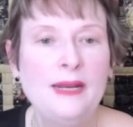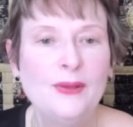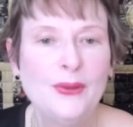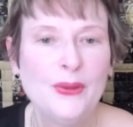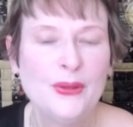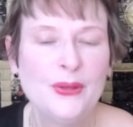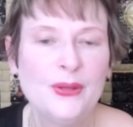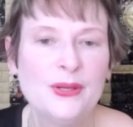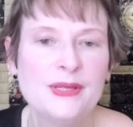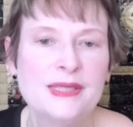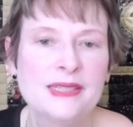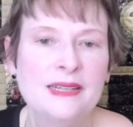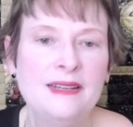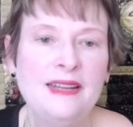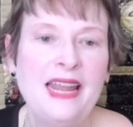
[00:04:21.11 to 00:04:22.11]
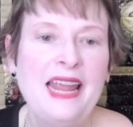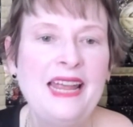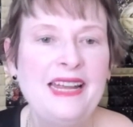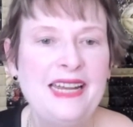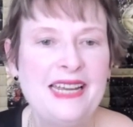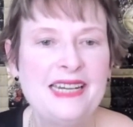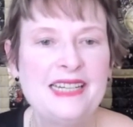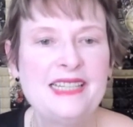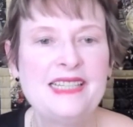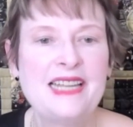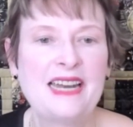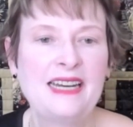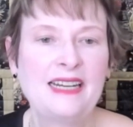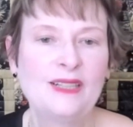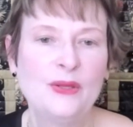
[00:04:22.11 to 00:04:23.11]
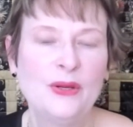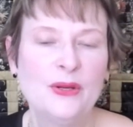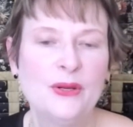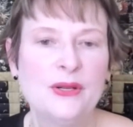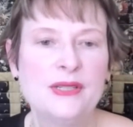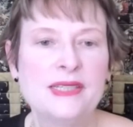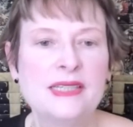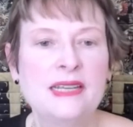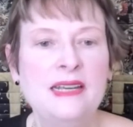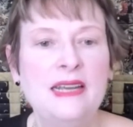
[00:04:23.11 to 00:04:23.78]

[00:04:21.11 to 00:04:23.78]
learners, and kinesthetic learners,